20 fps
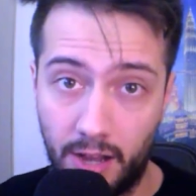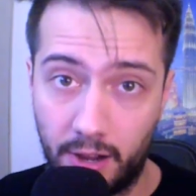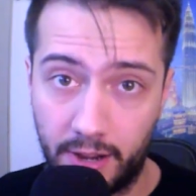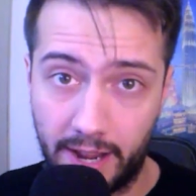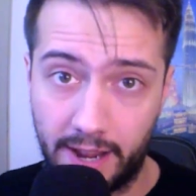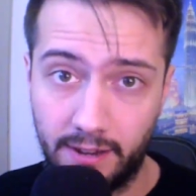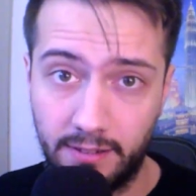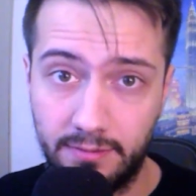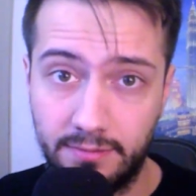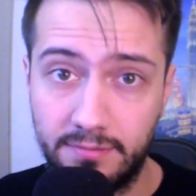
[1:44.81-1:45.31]

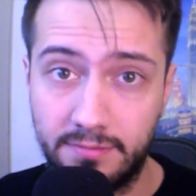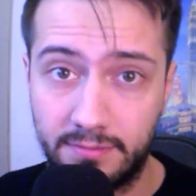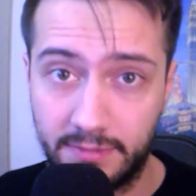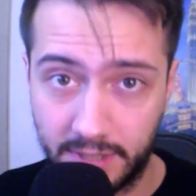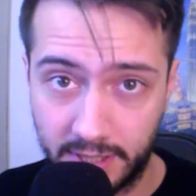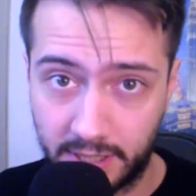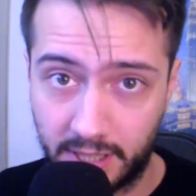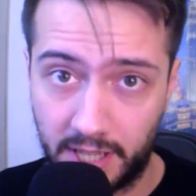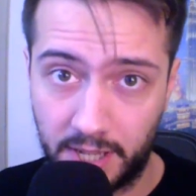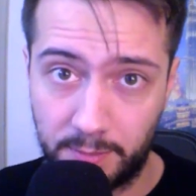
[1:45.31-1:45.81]
Okay,
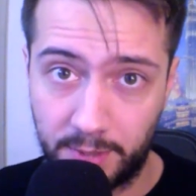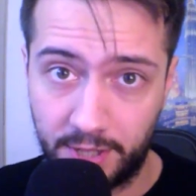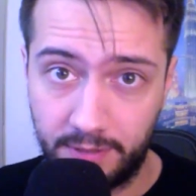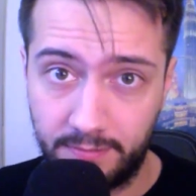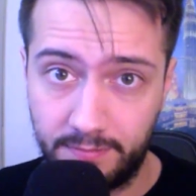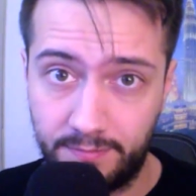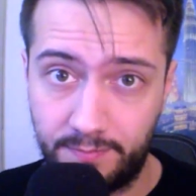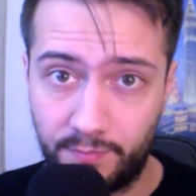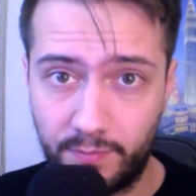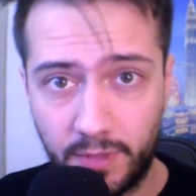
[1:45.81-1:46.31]

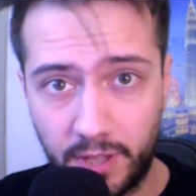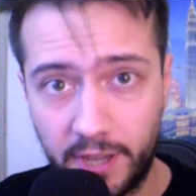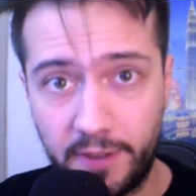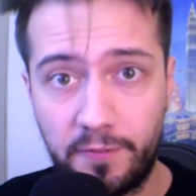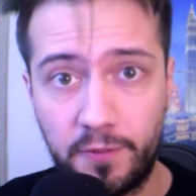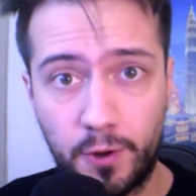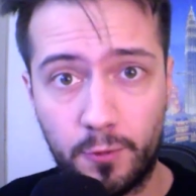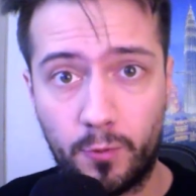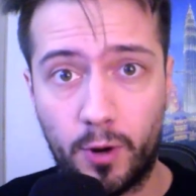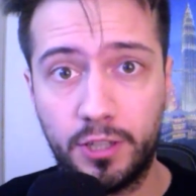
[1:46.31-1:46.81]
disclaimer.
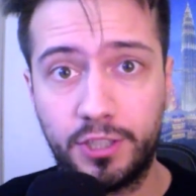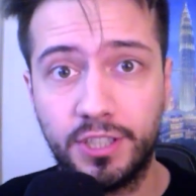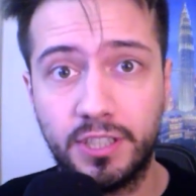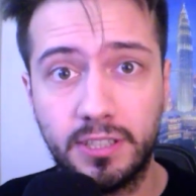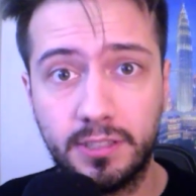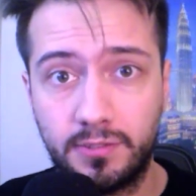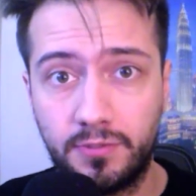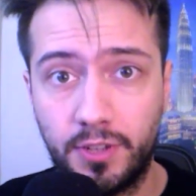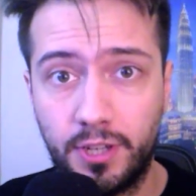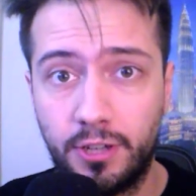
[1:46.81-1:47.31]
If you're
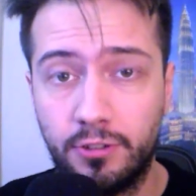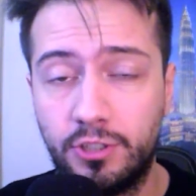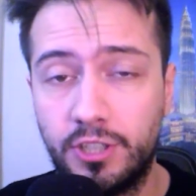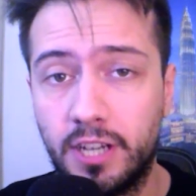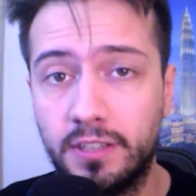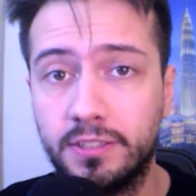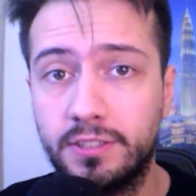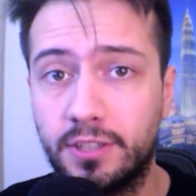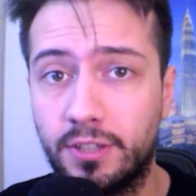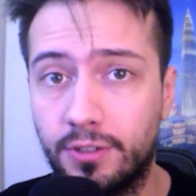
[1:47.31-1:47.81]
watching this video,
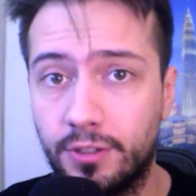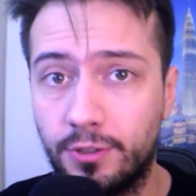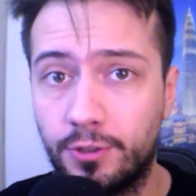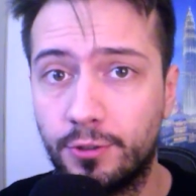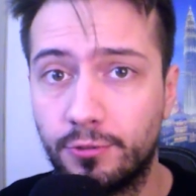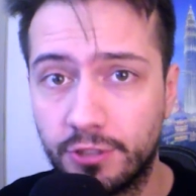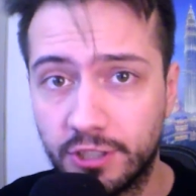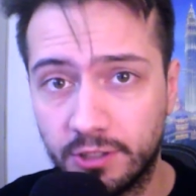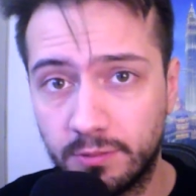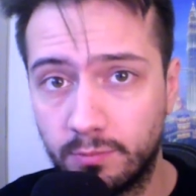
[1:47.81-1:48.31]
chances are
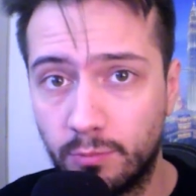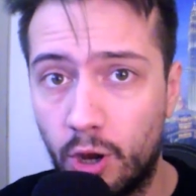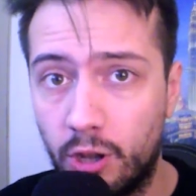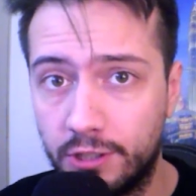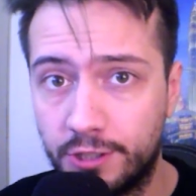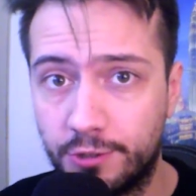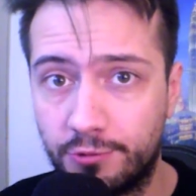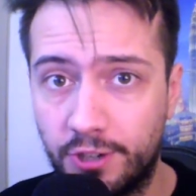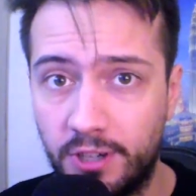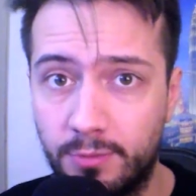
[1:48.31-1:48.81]
that you're a
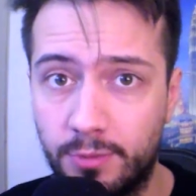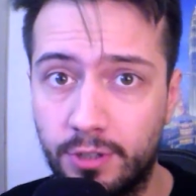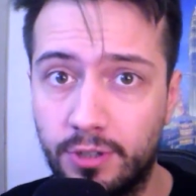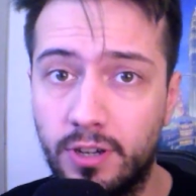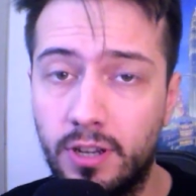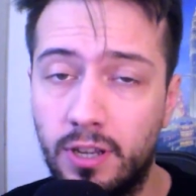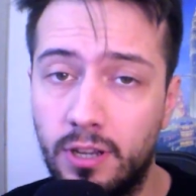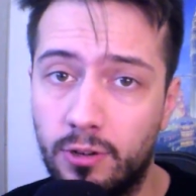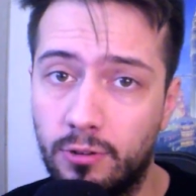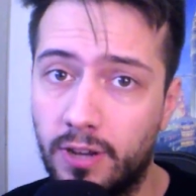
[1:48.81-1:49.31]
small
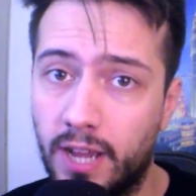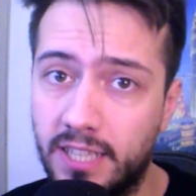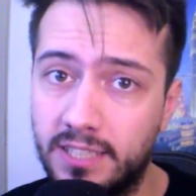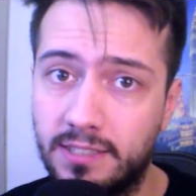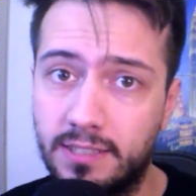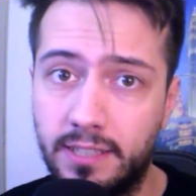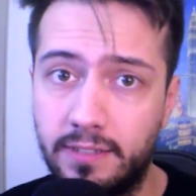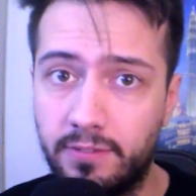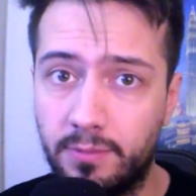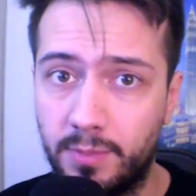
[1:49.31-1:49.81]
streamer who
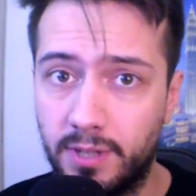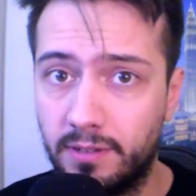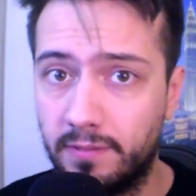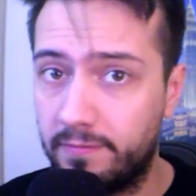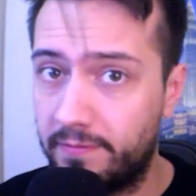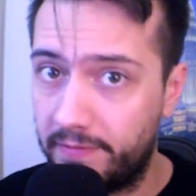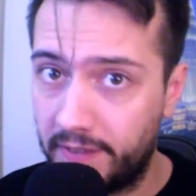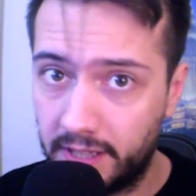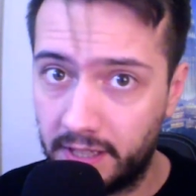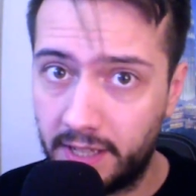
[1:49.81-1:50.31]
hasn't even
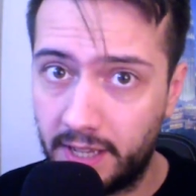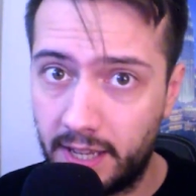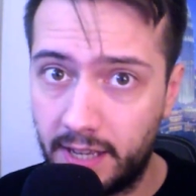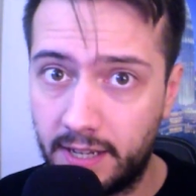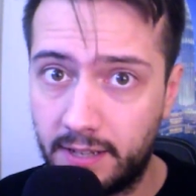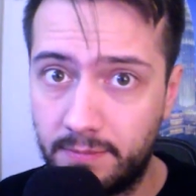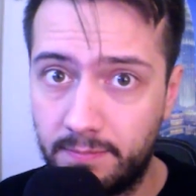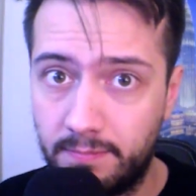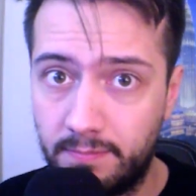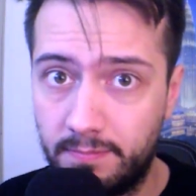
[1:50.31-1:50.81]
been
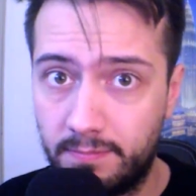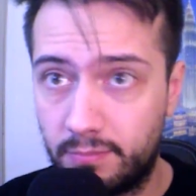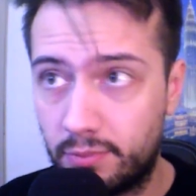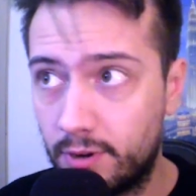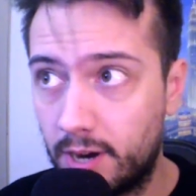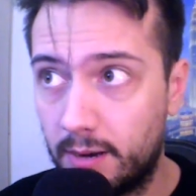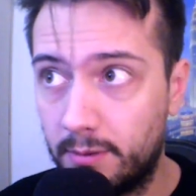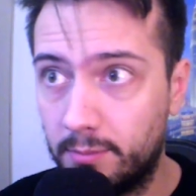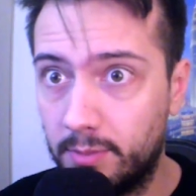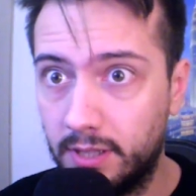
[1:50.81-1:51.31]
affiliated,
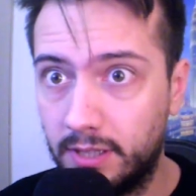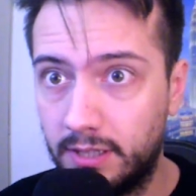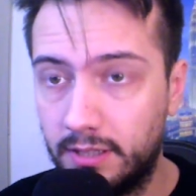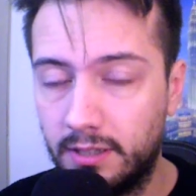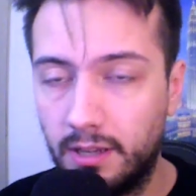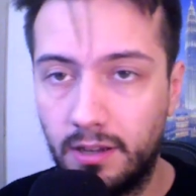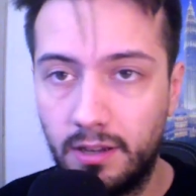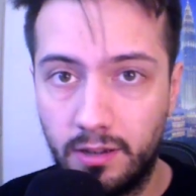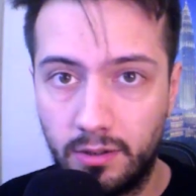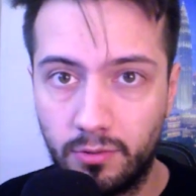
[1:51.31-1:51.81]

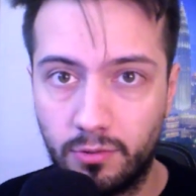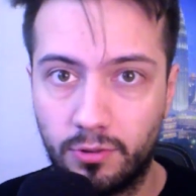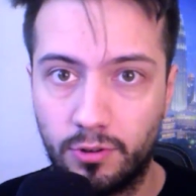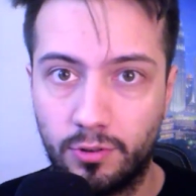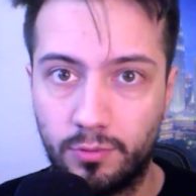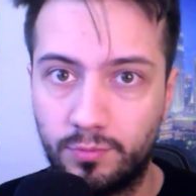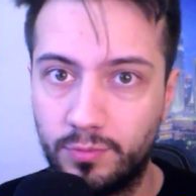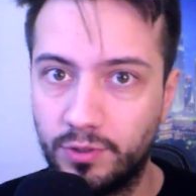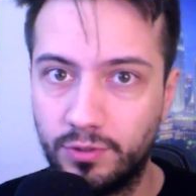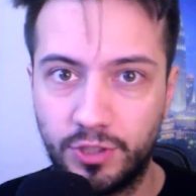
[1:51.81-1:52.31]
probably,
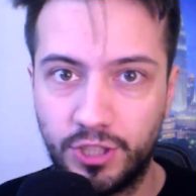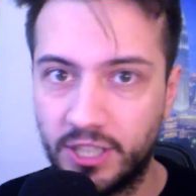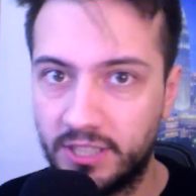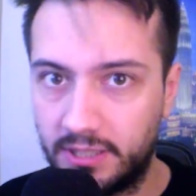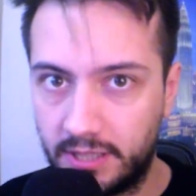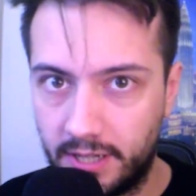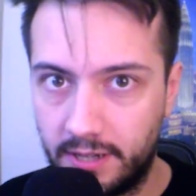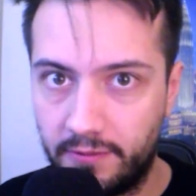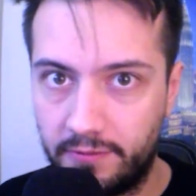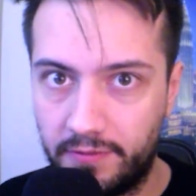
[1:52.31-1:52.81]
or you
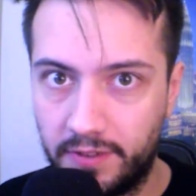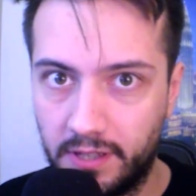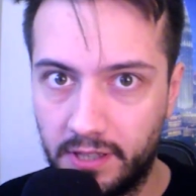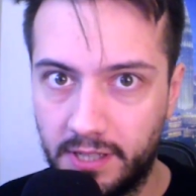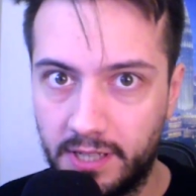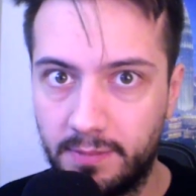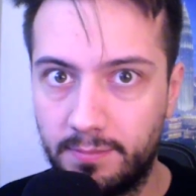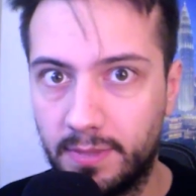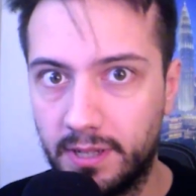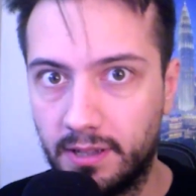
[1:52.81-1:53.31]
just hit
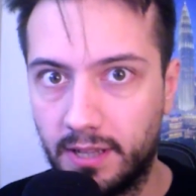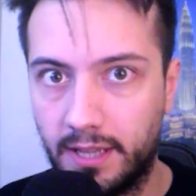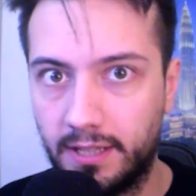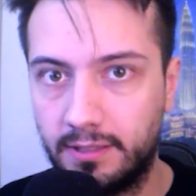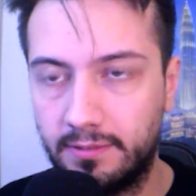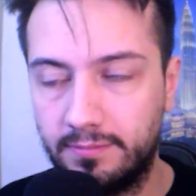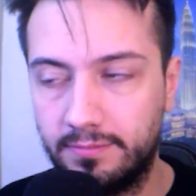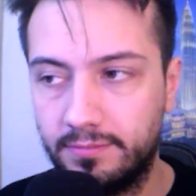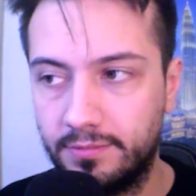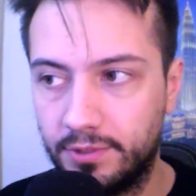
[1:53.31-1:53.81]
affiliate, but
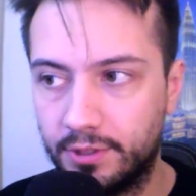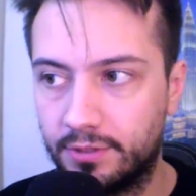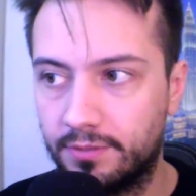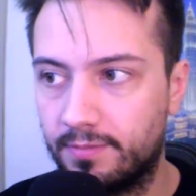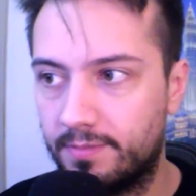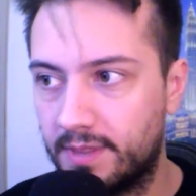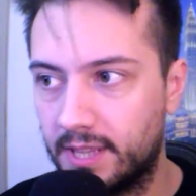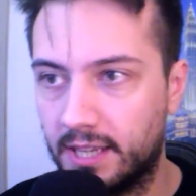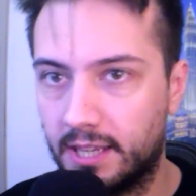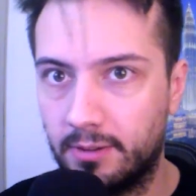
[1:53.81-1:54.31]

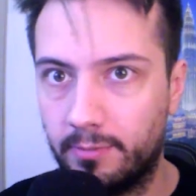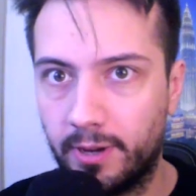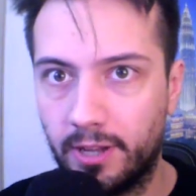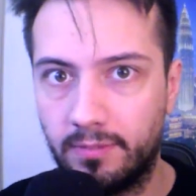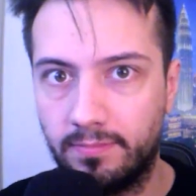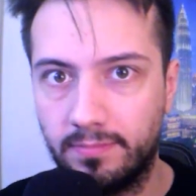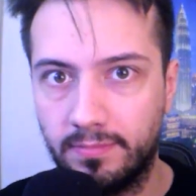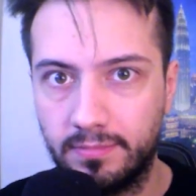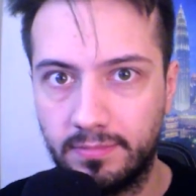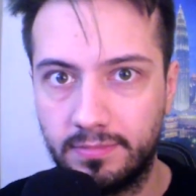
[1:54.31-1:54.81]
you're thinking
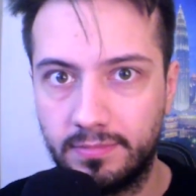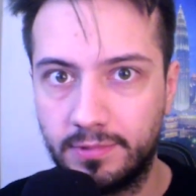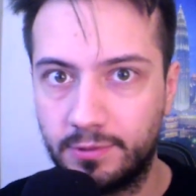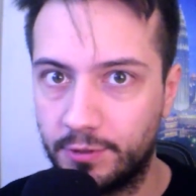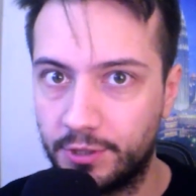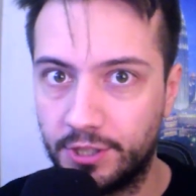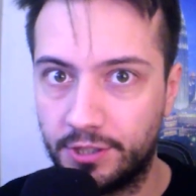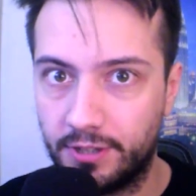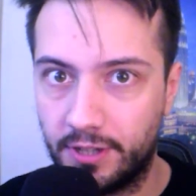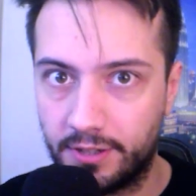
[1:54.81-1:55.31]
about
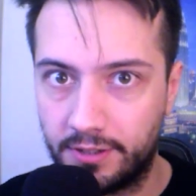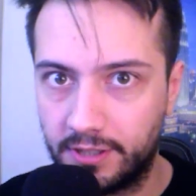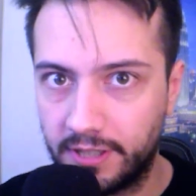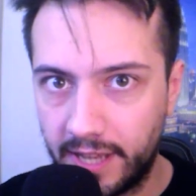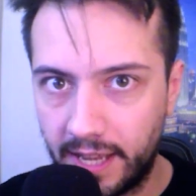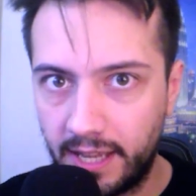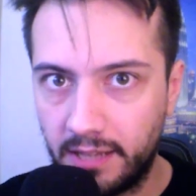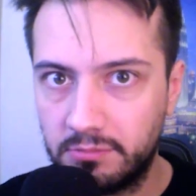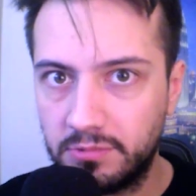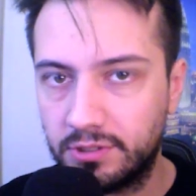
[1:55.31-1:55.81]
switching to other
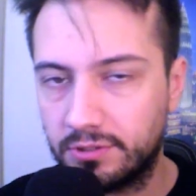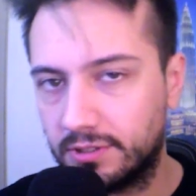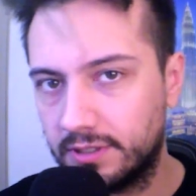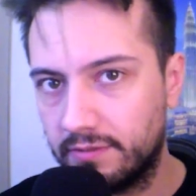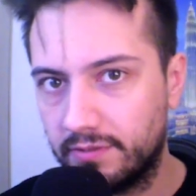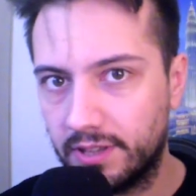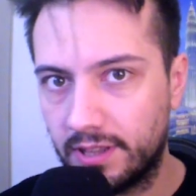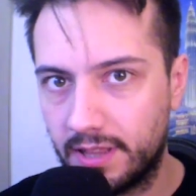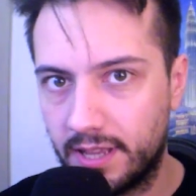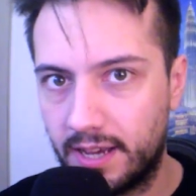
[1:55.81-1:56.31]
games or
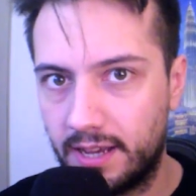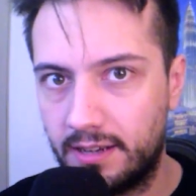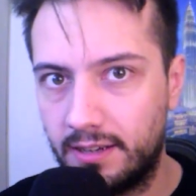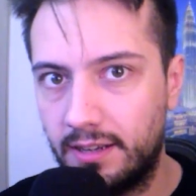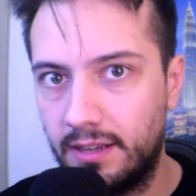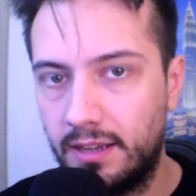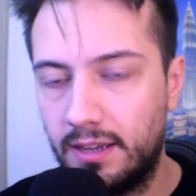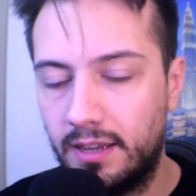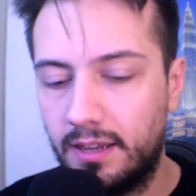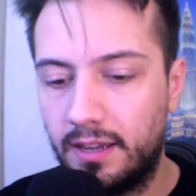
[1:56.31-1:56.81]
stuff like
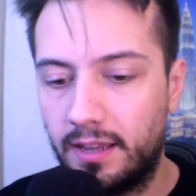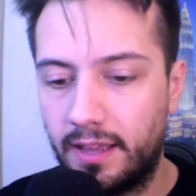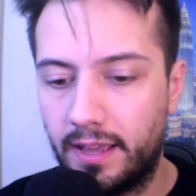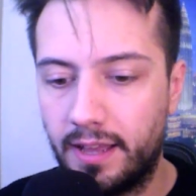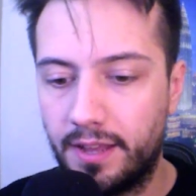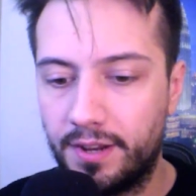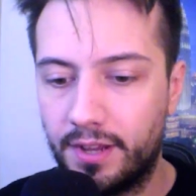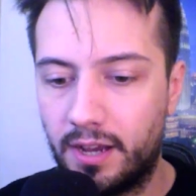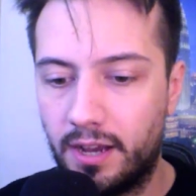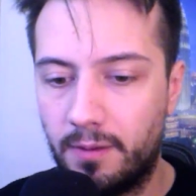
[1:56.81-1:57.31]
that.
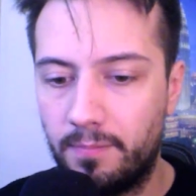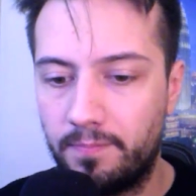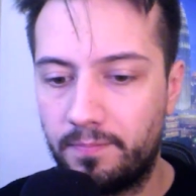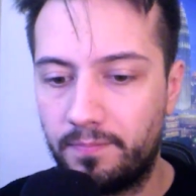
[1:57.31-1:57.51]
And